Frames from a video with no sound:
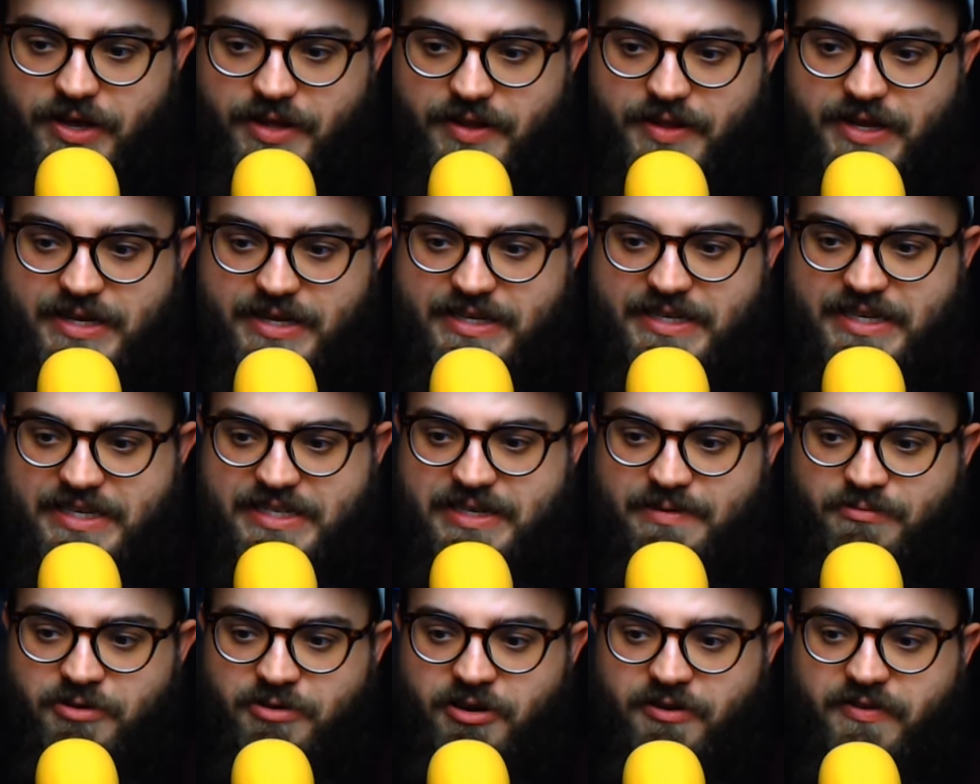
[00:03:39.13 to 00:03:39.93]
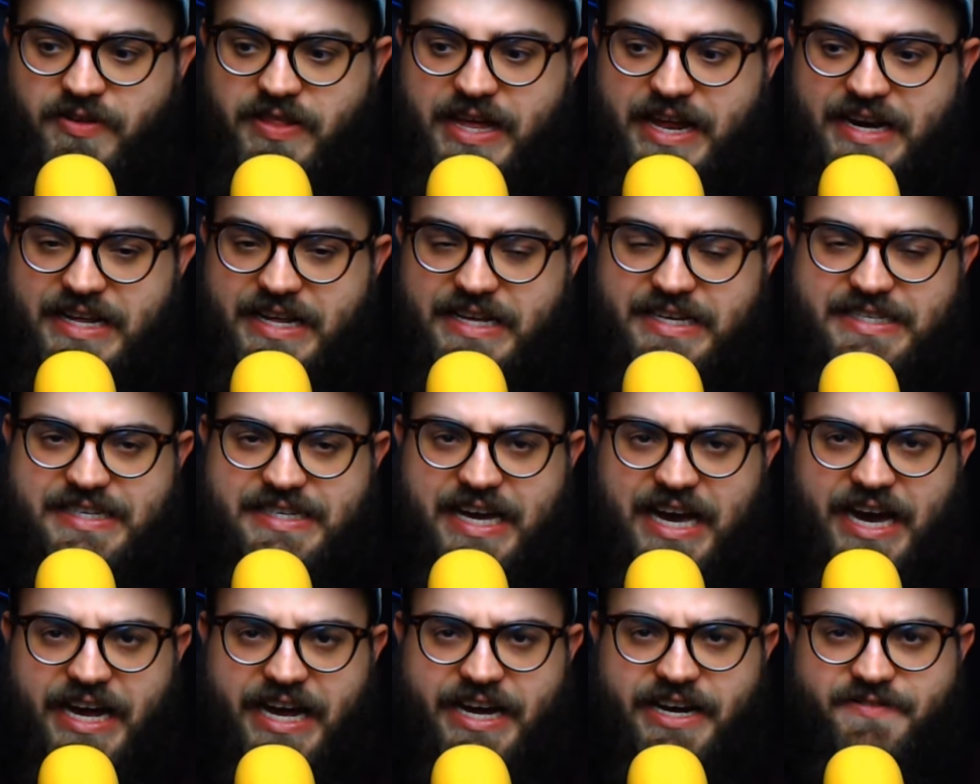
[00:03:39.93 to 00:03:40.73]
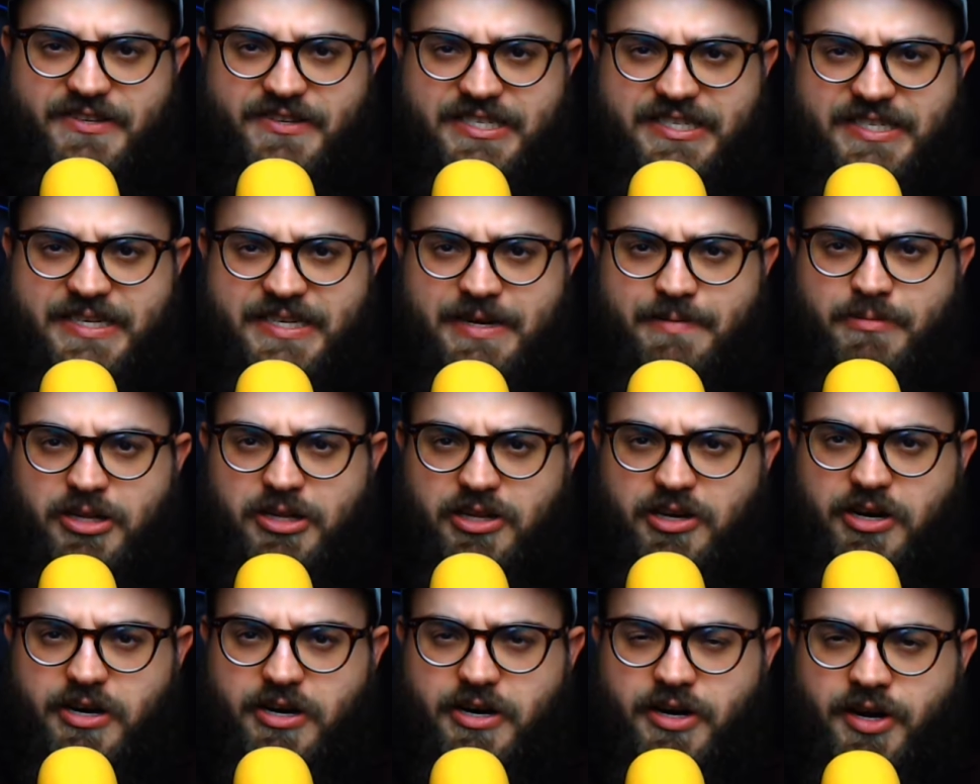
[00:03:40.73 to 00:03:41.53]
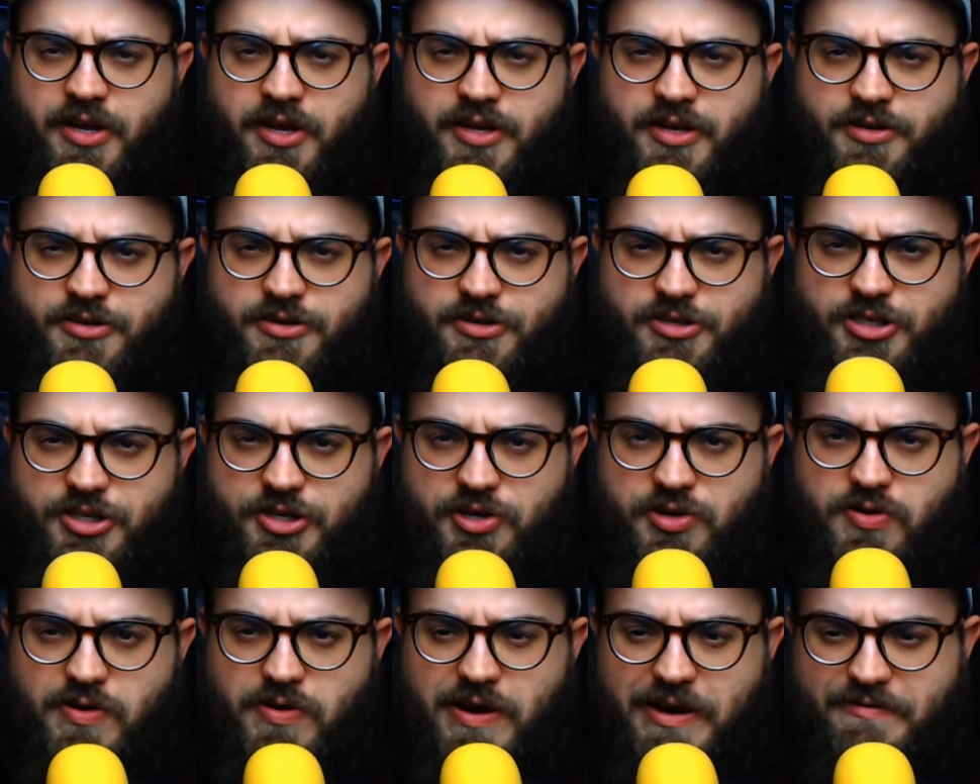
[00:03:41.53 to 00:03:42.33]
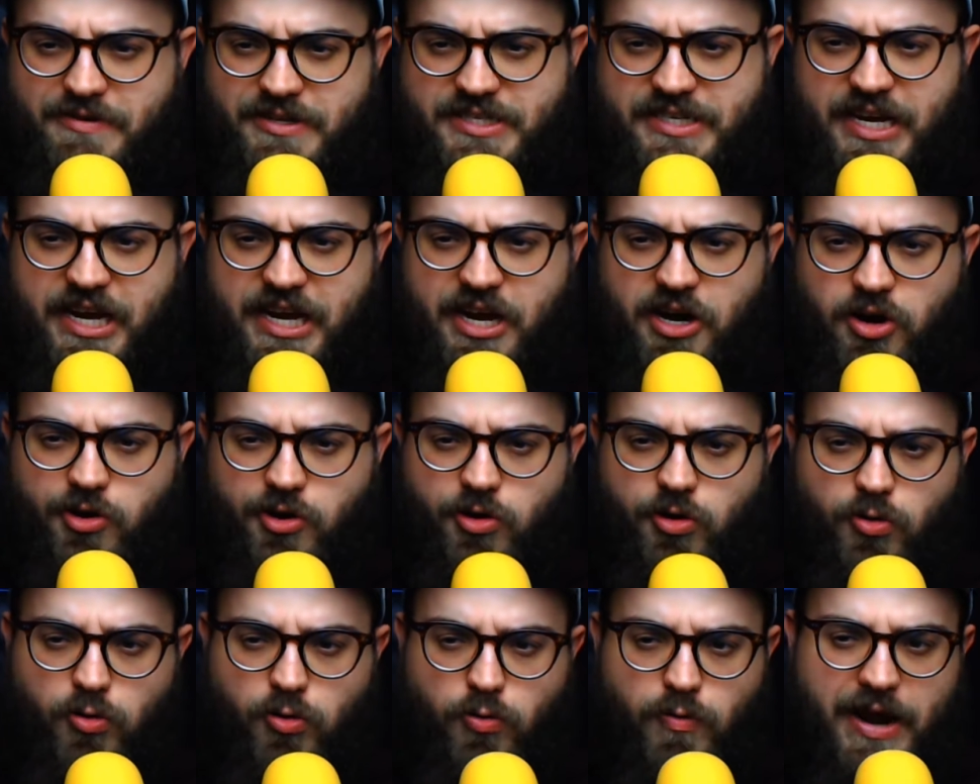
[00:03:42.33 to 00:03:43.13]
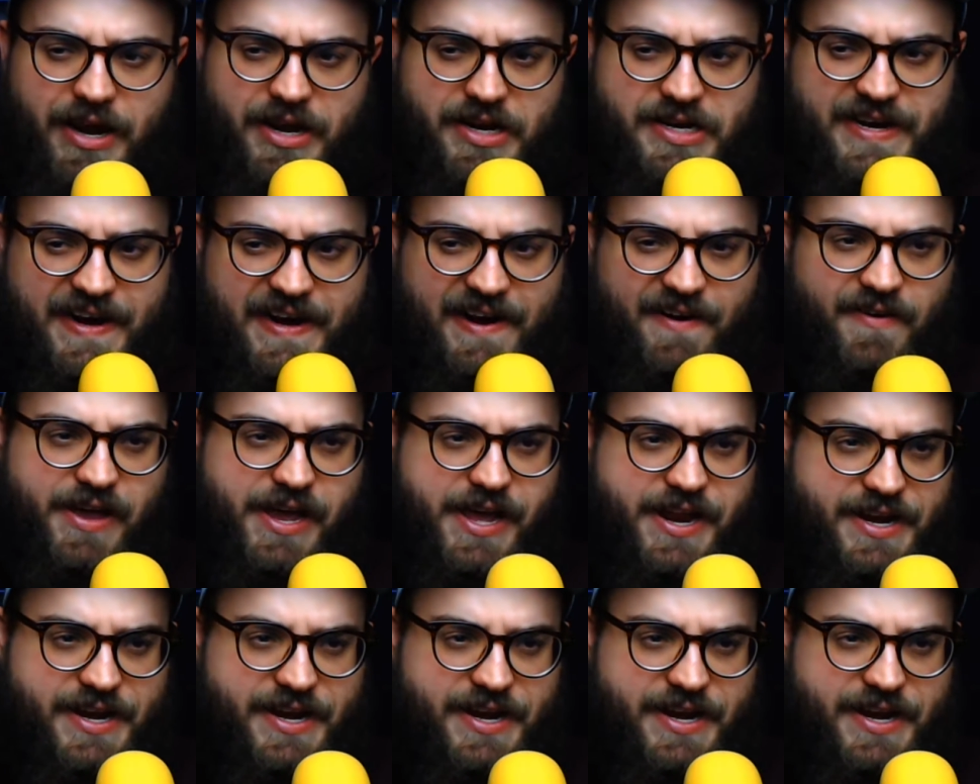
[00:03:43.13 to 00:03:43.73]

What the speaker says: This is a movie that is kind of similar to, I would say, Hereditary.